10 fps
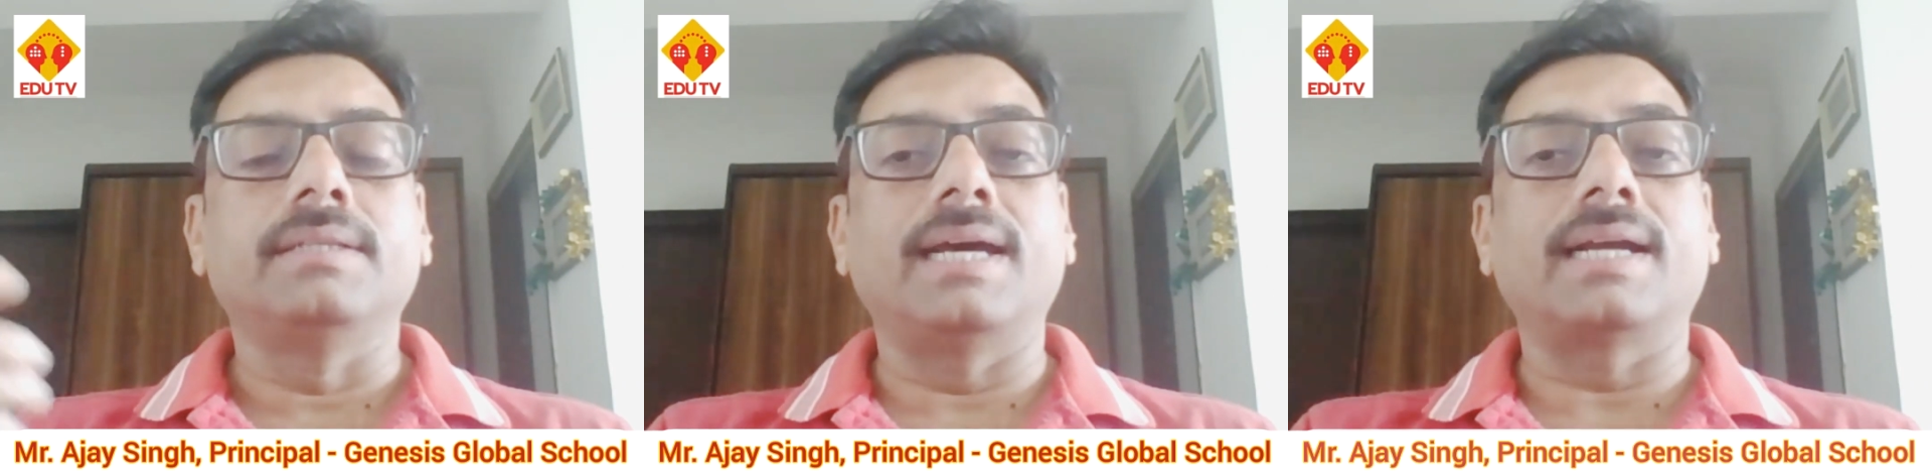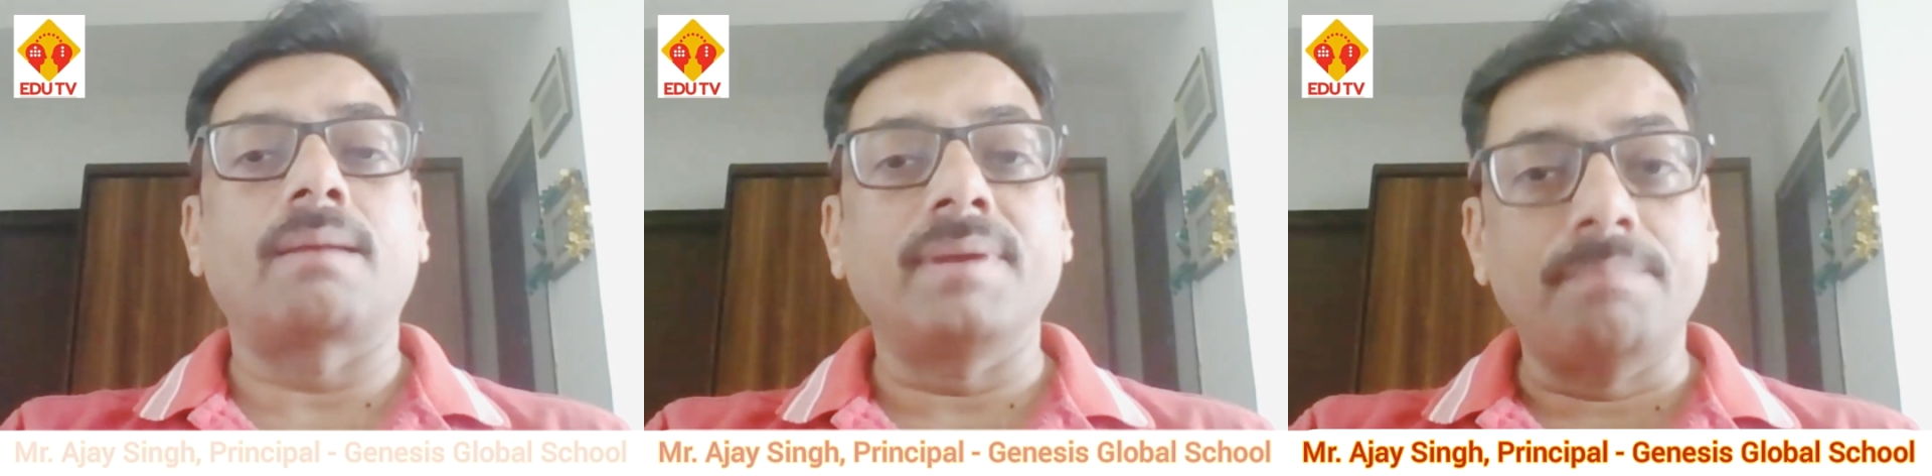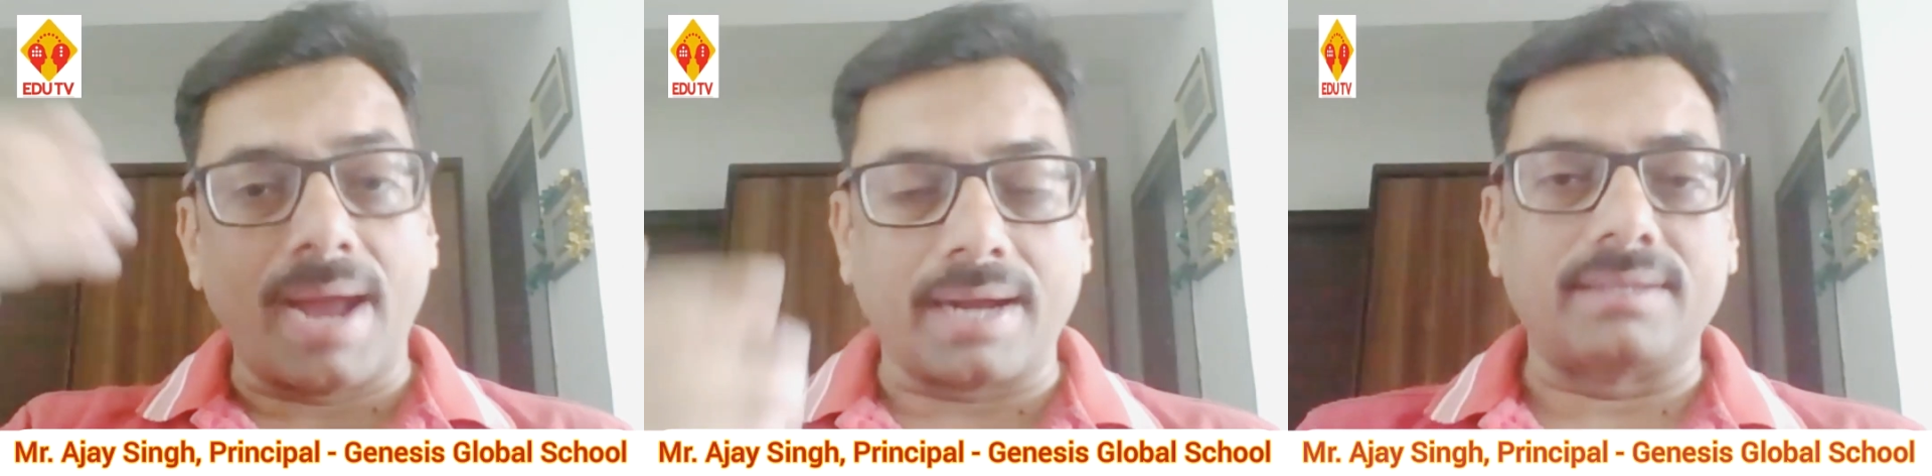they are
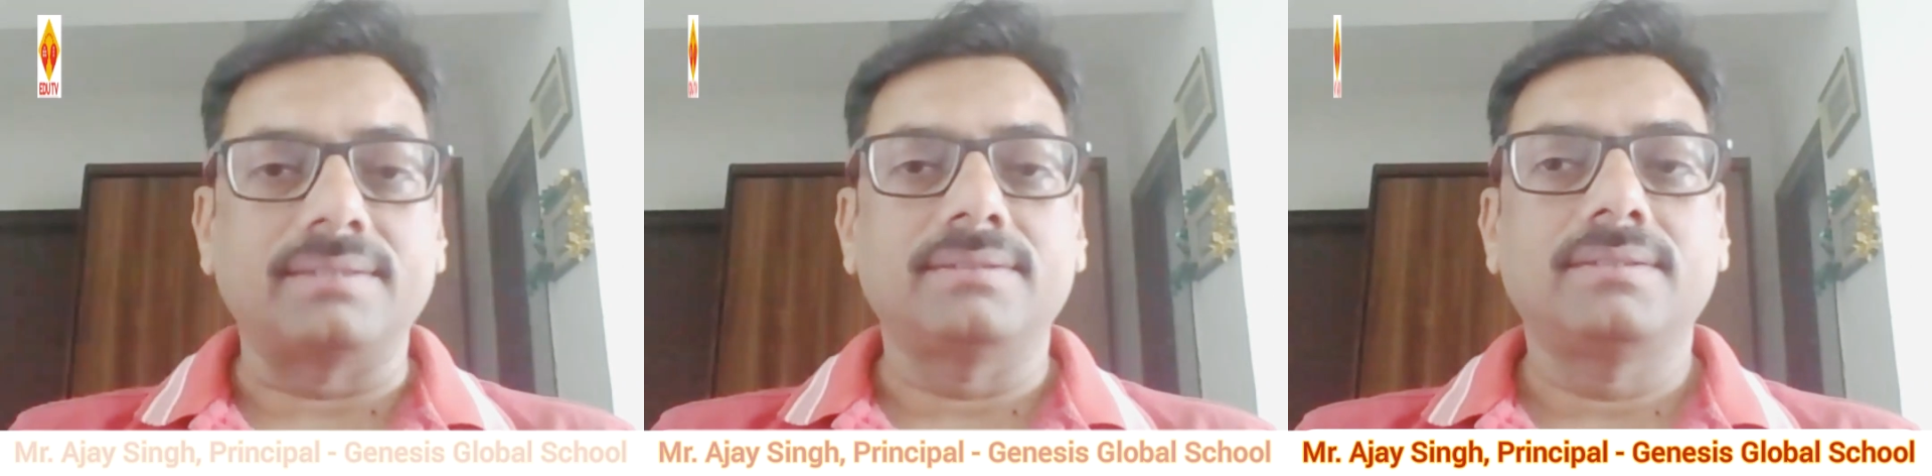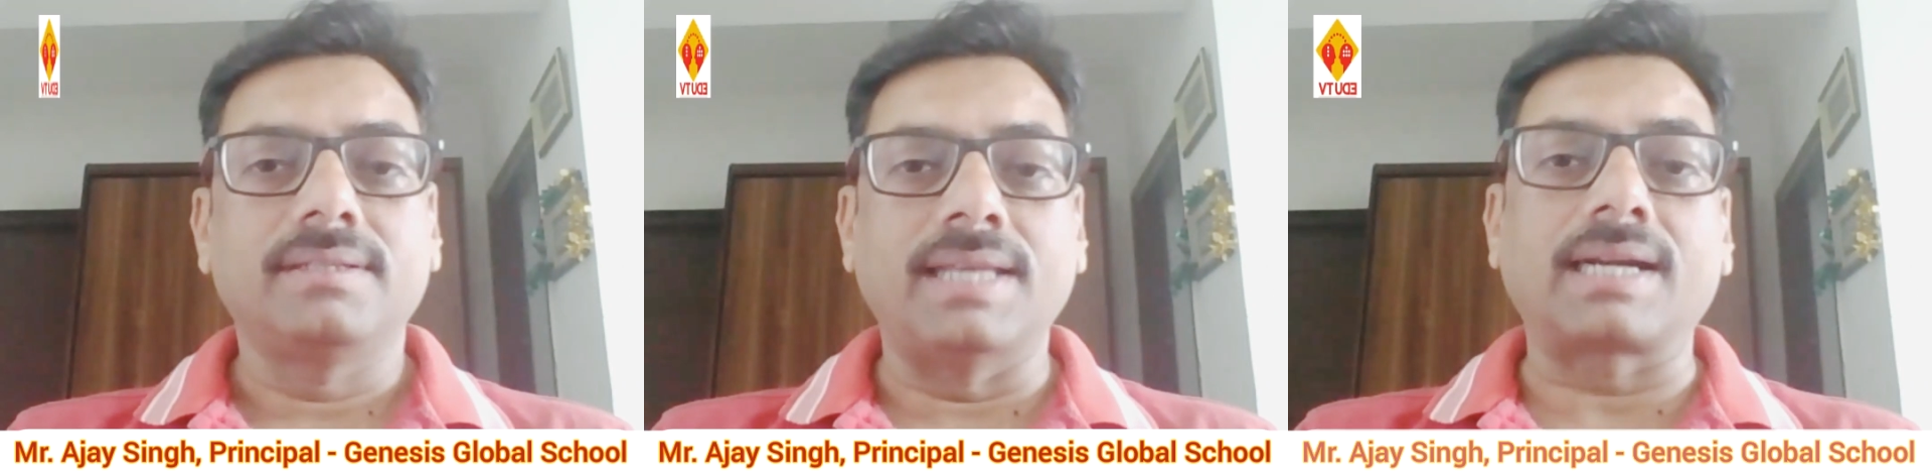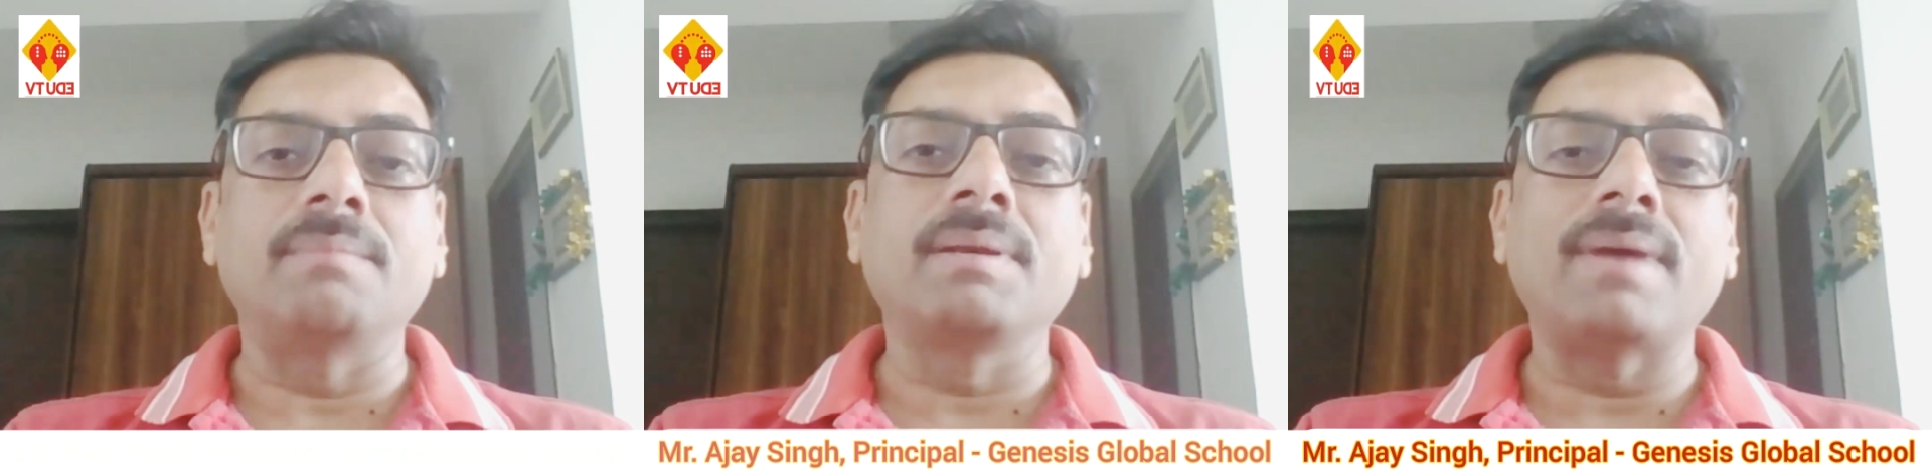coming back.
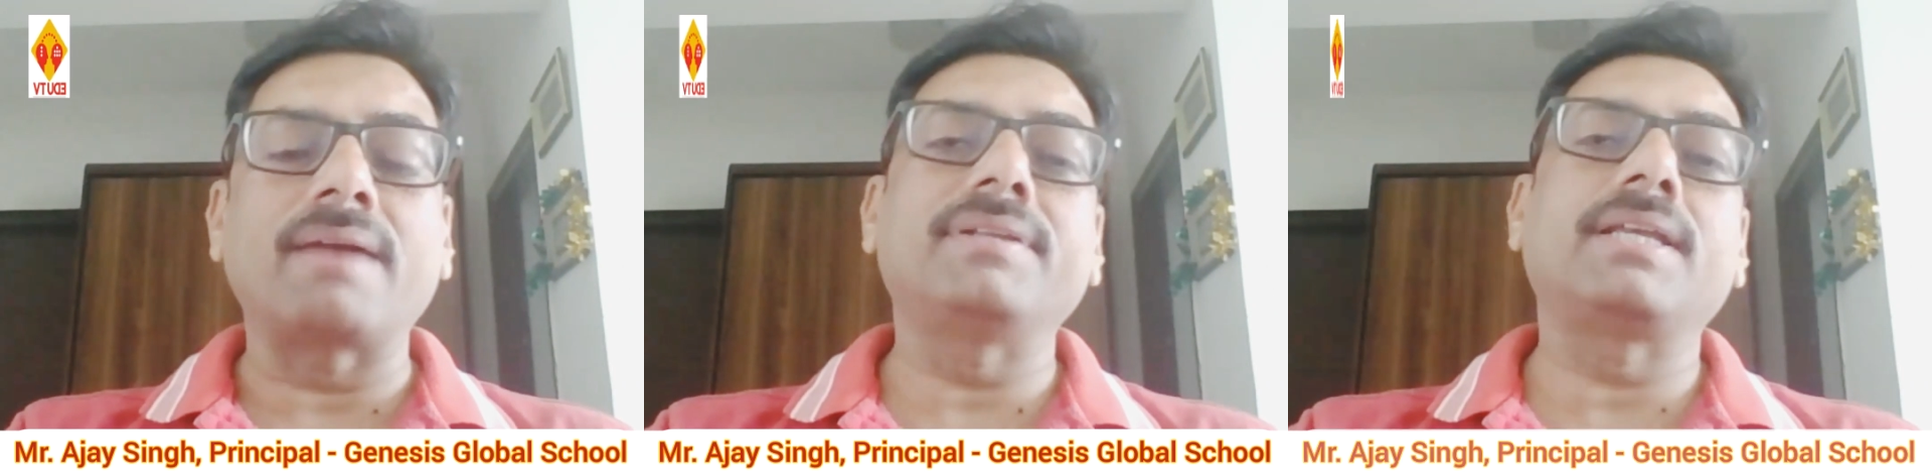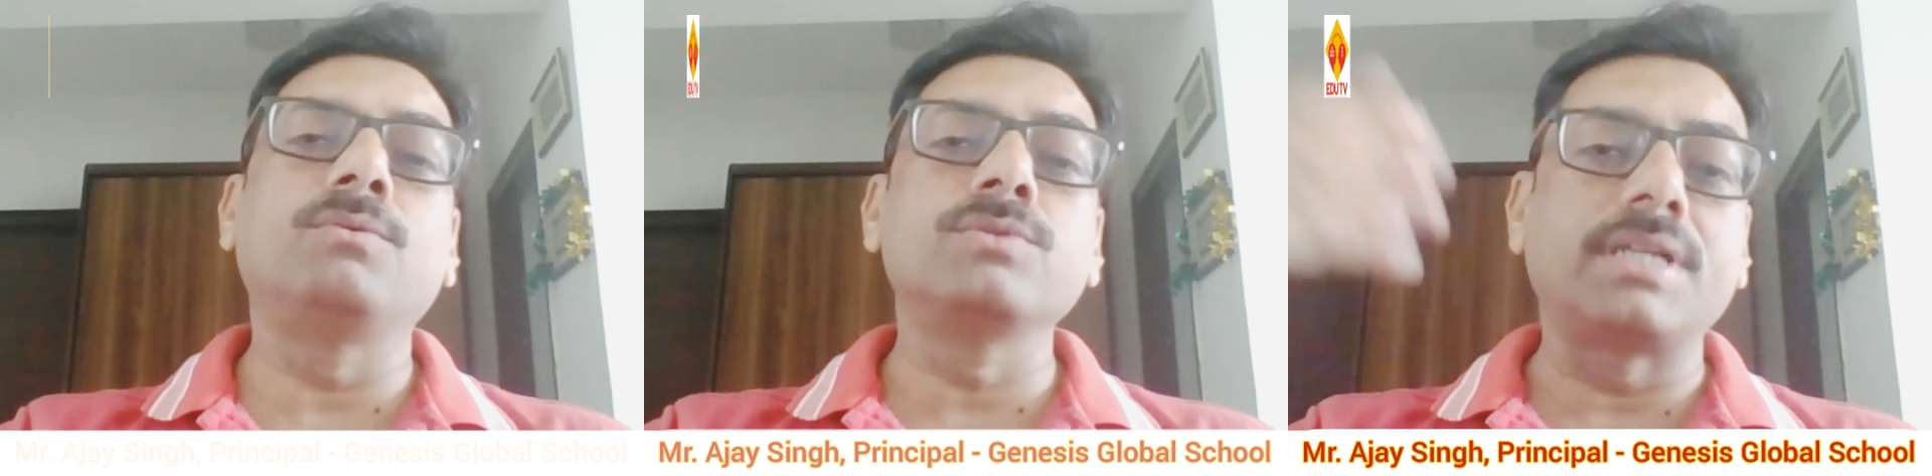They are coming back with their own